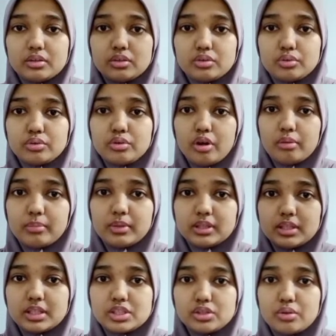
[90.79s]
to normal
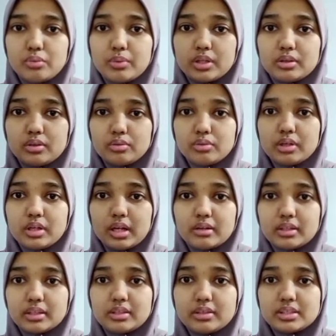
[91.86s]
tissue with two
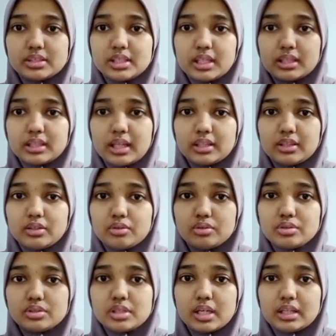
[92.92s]
characteristics that
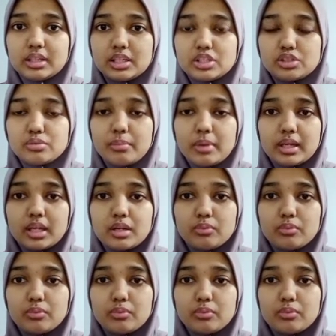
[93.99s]
used in tissue making,